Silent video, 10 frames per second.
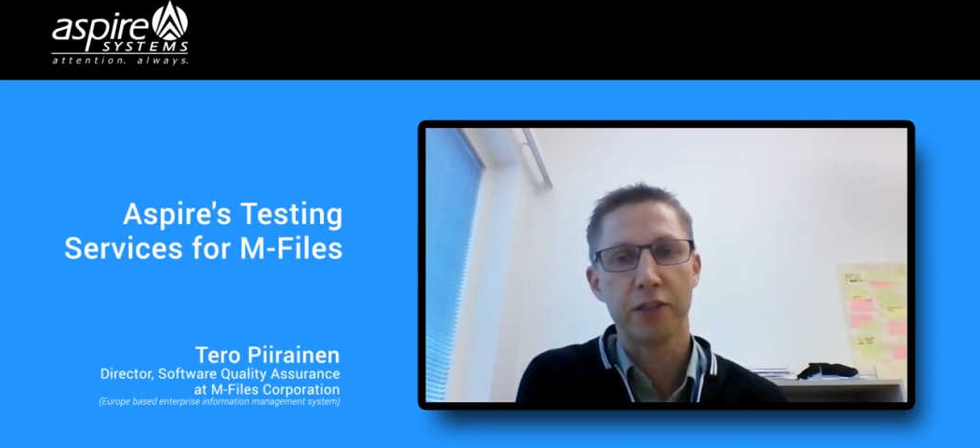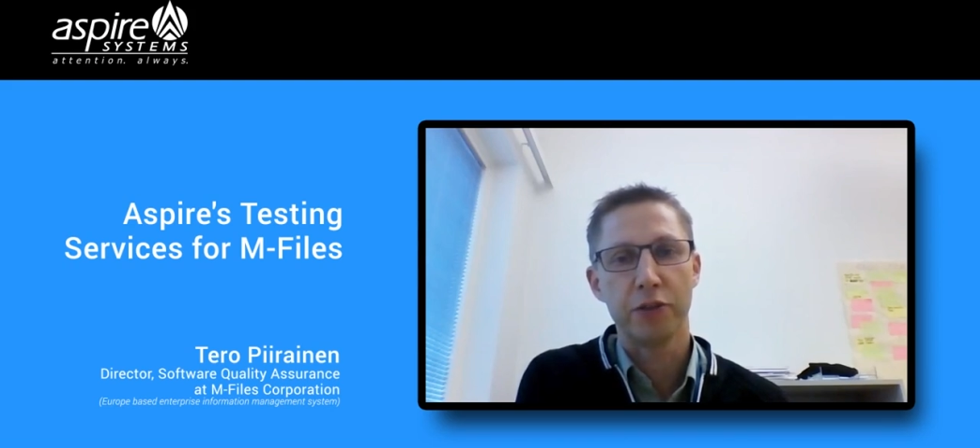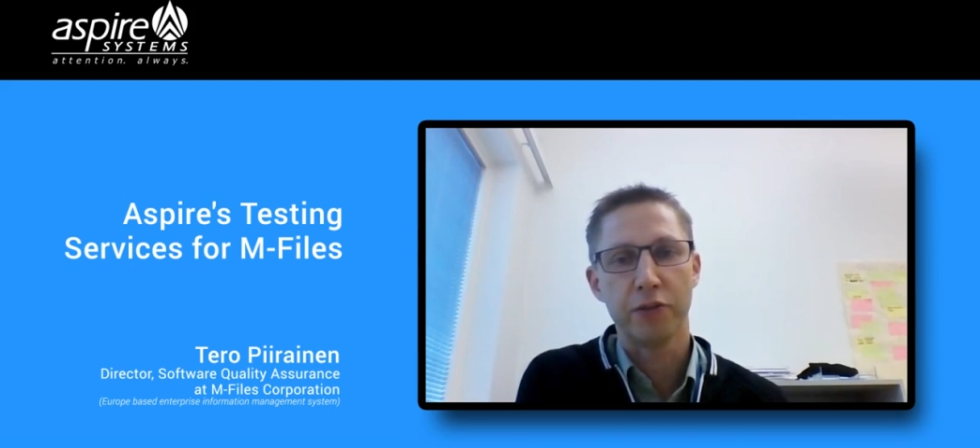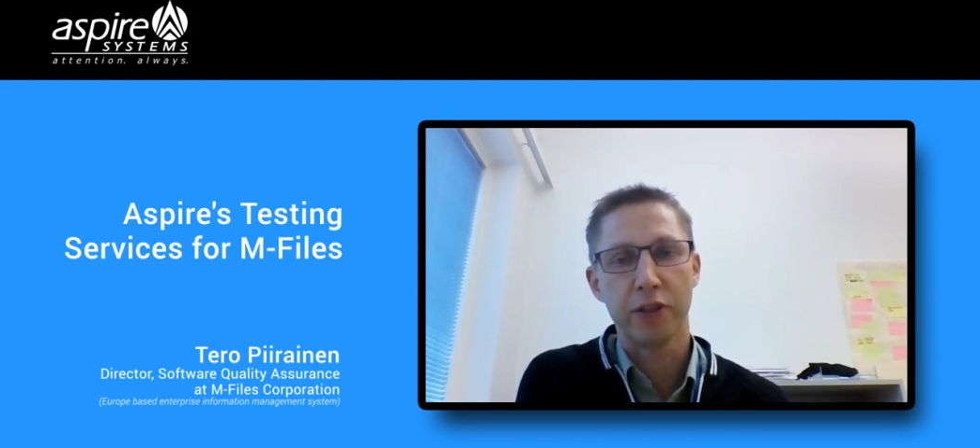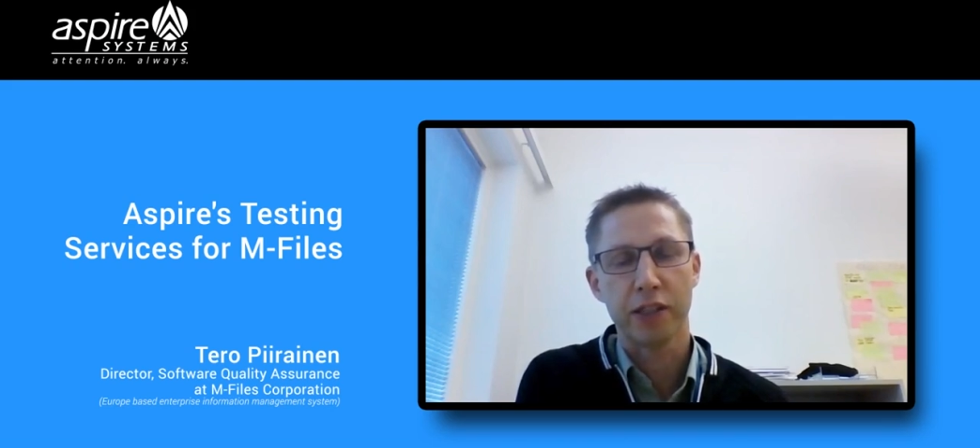
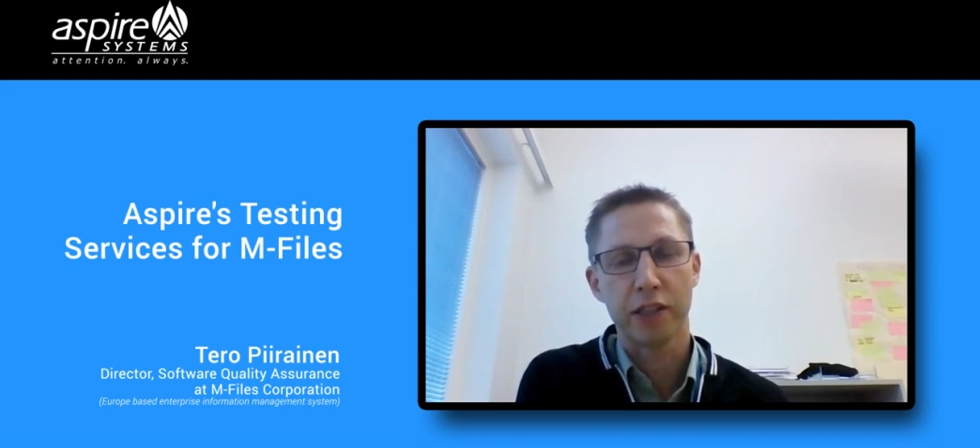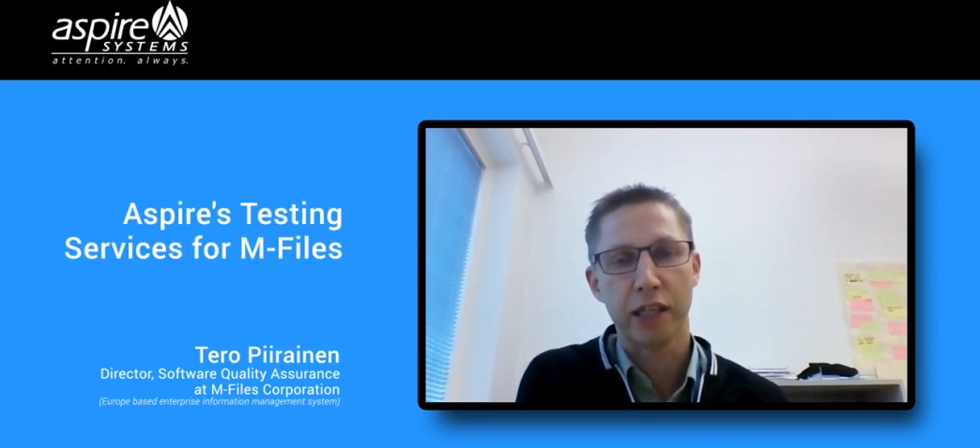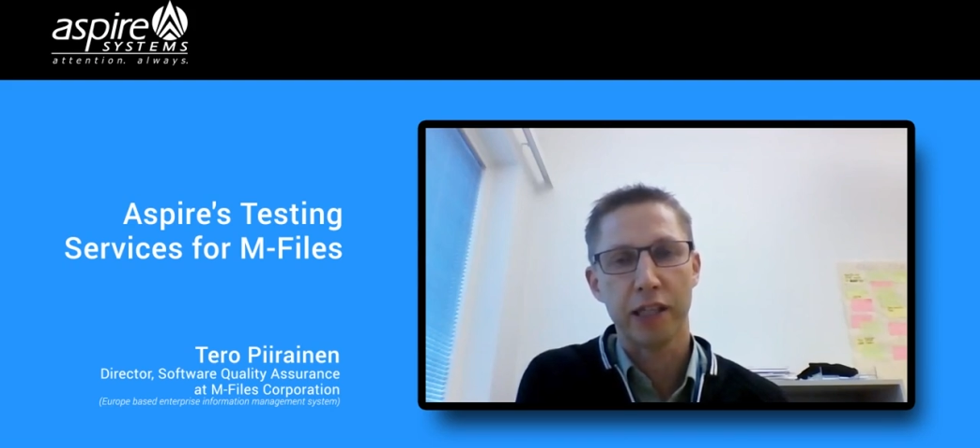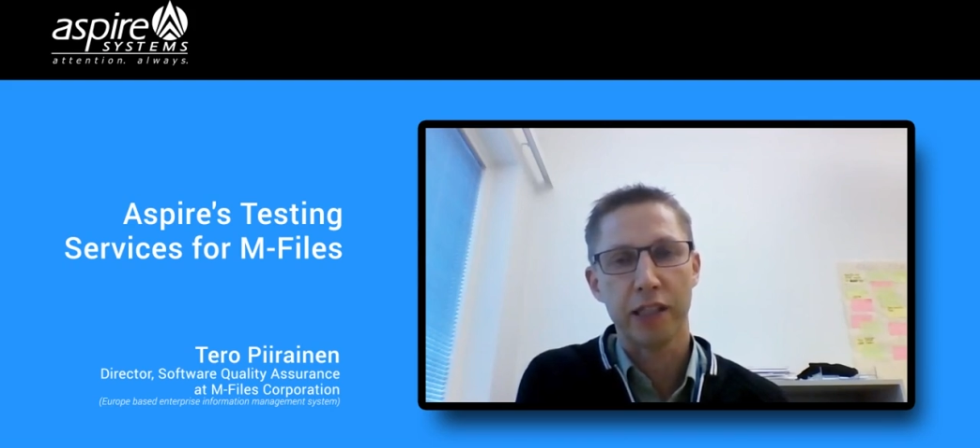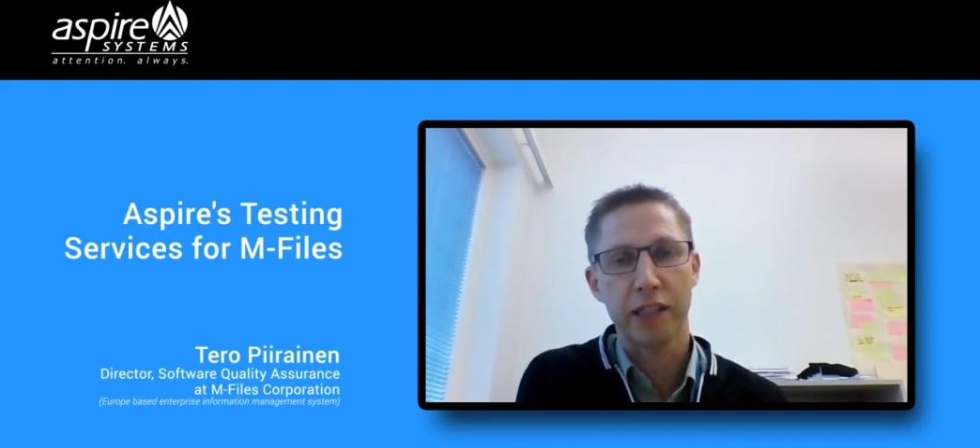new
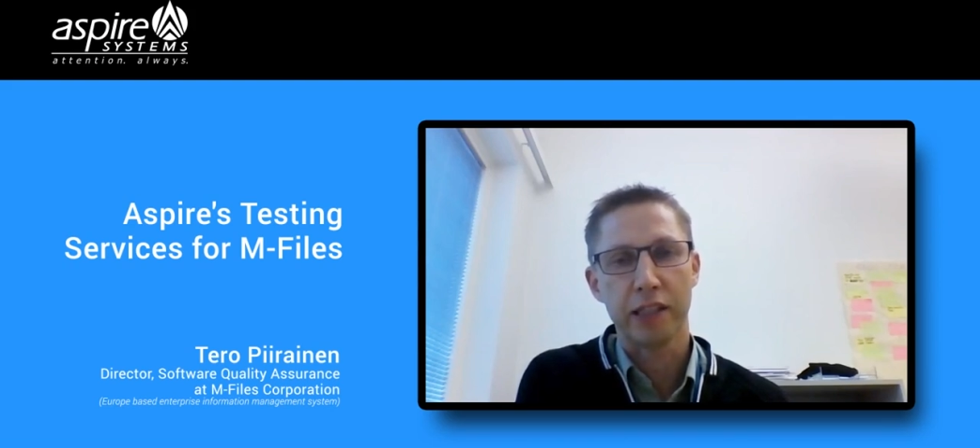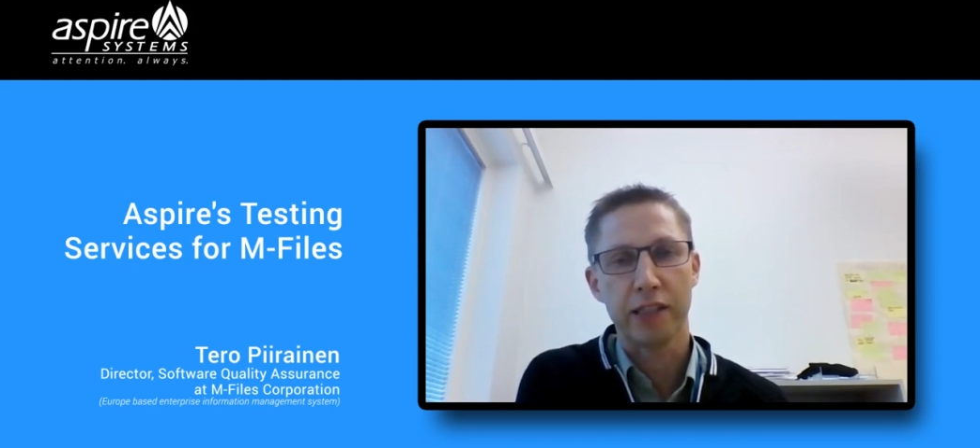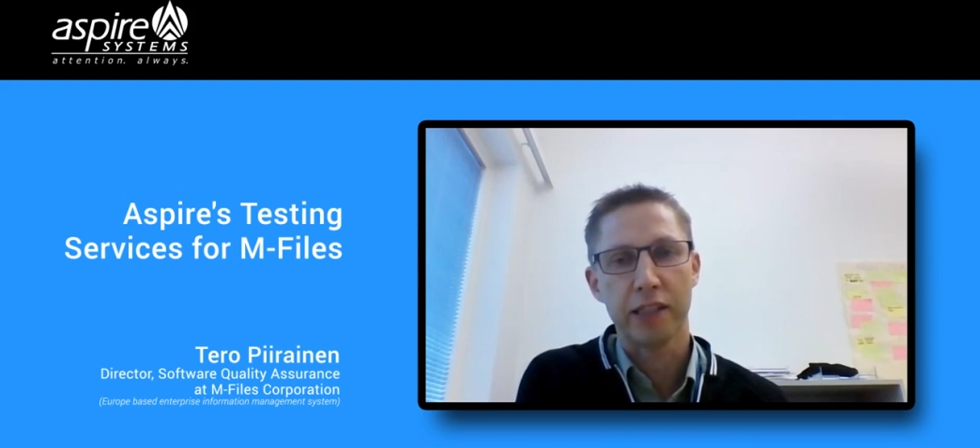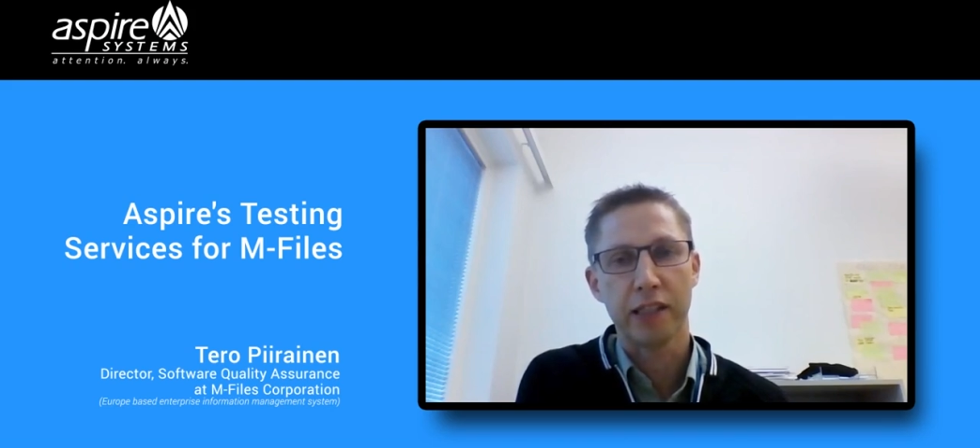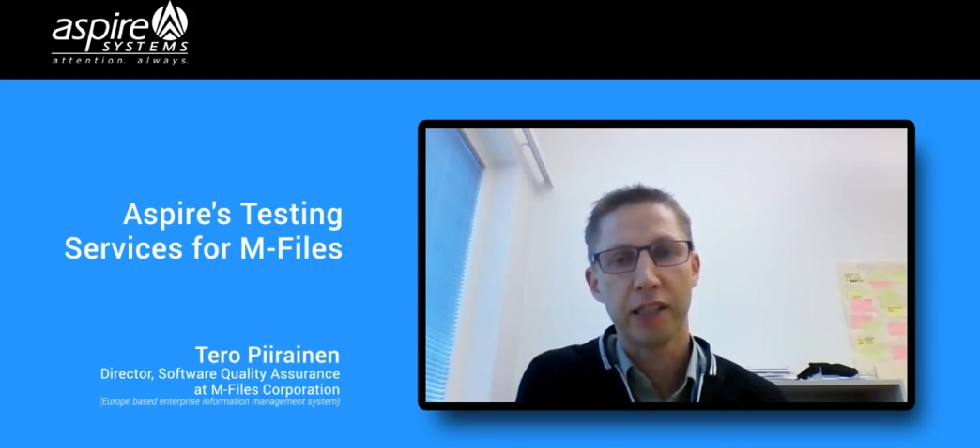functionalities